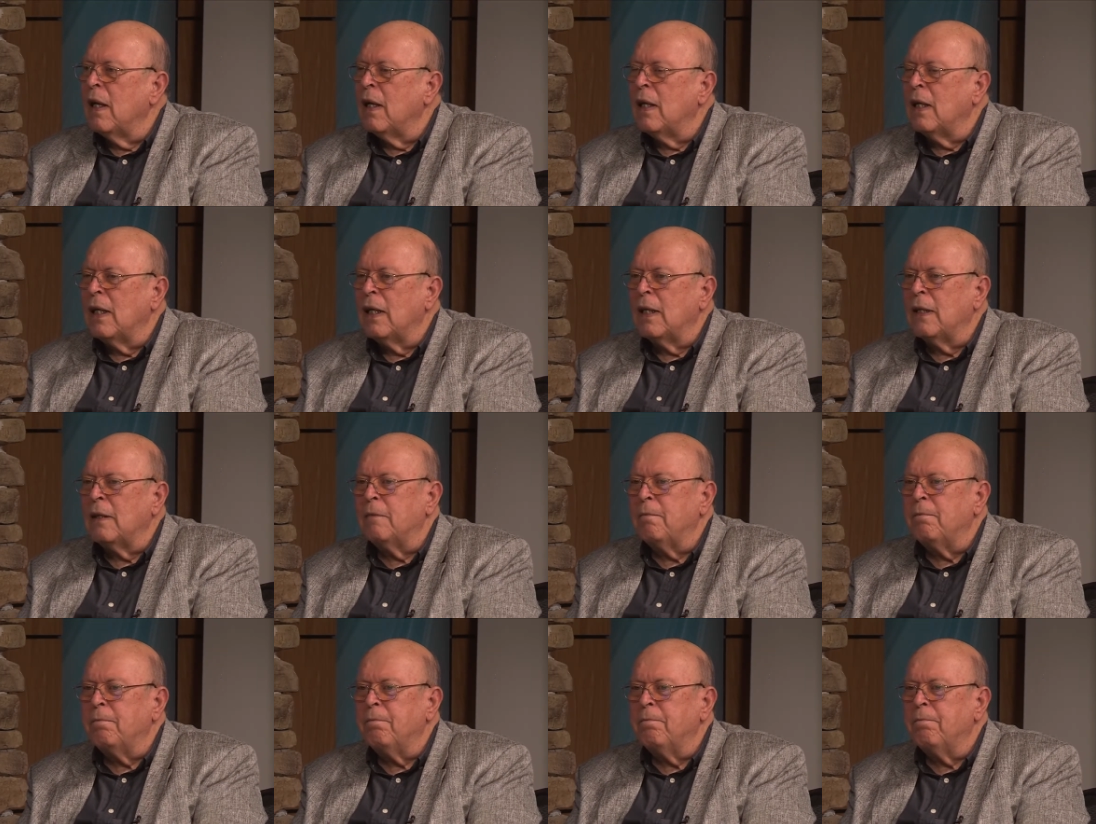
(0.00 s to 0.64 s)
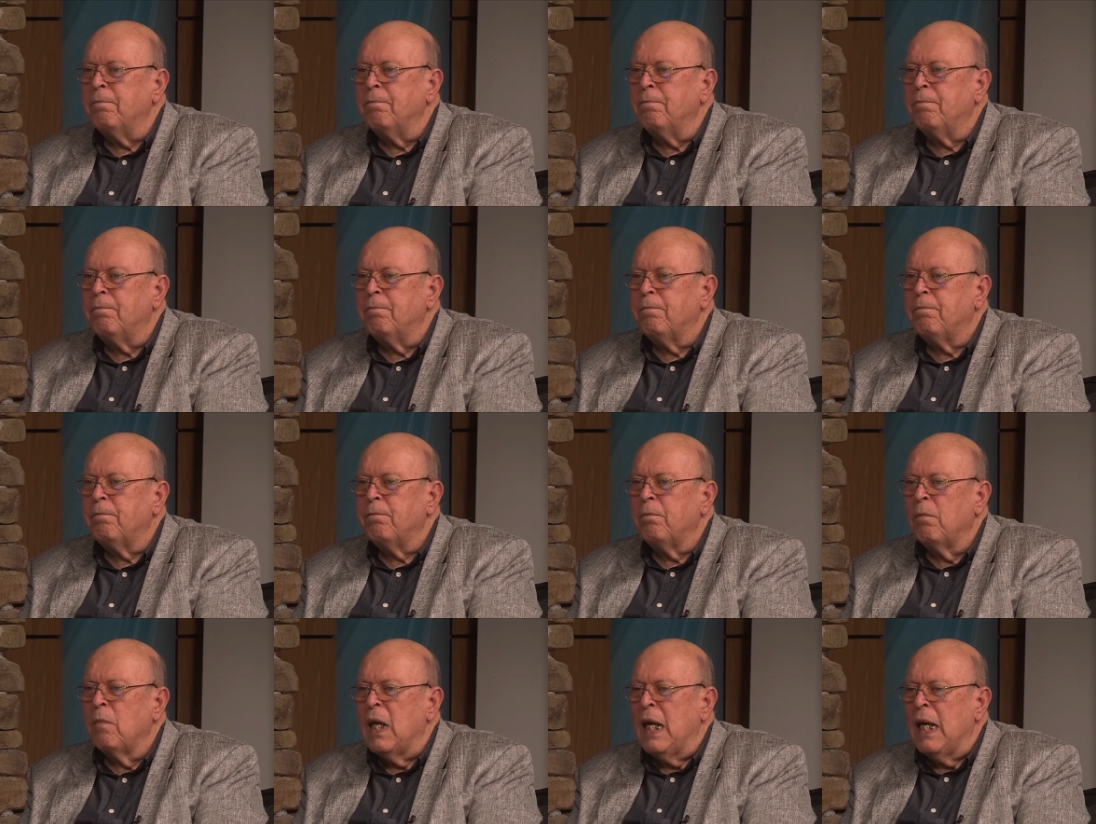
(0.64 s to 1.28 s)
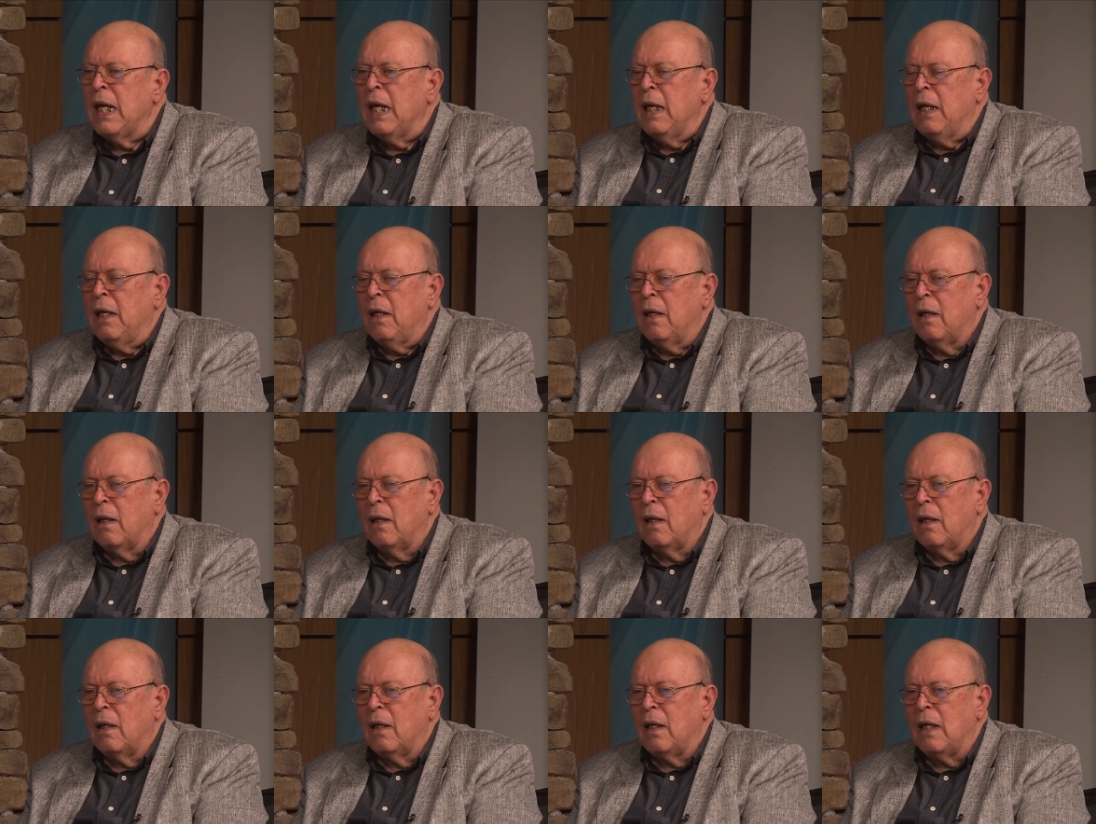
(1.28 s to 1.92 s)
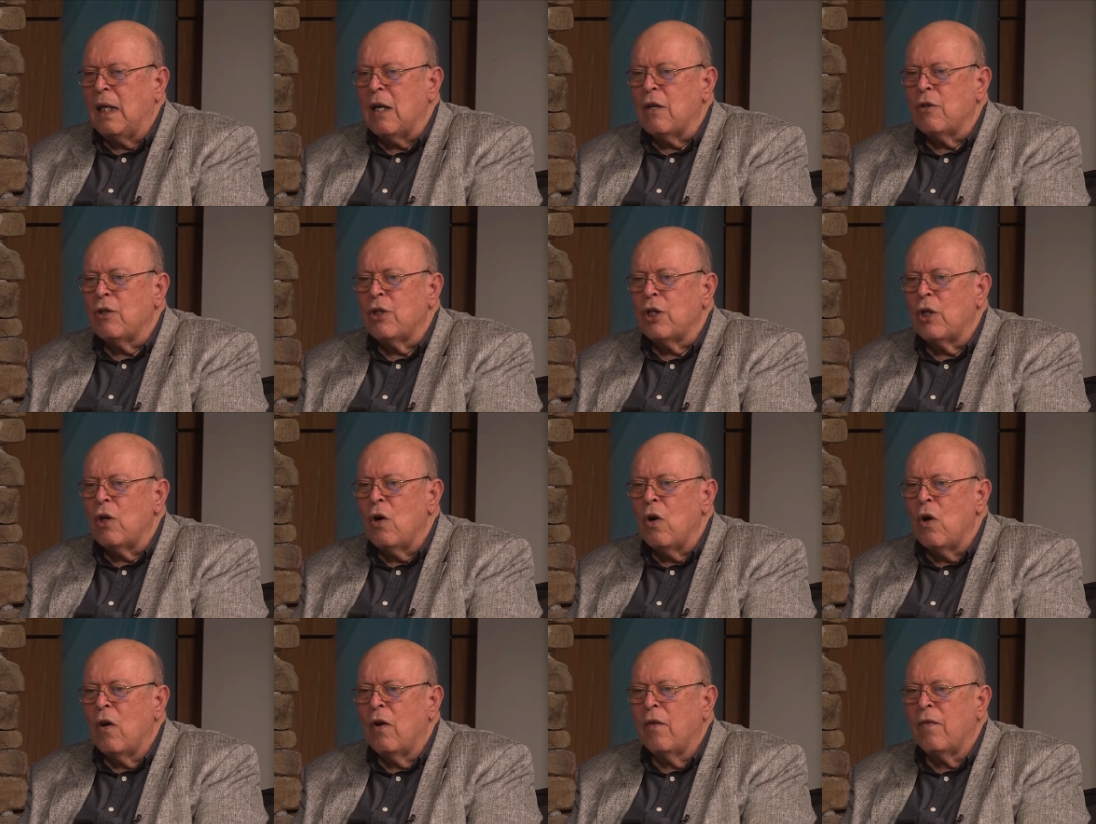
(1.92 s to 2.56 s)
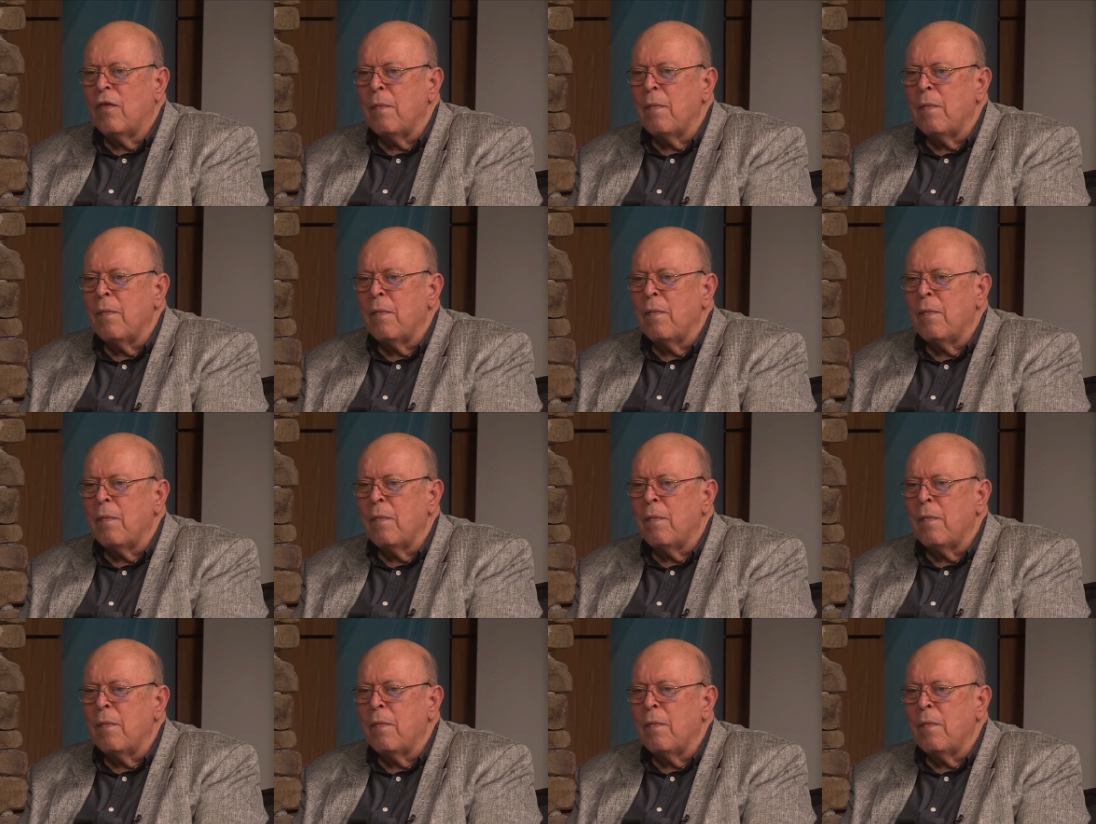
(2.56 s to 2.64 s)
um, years ago,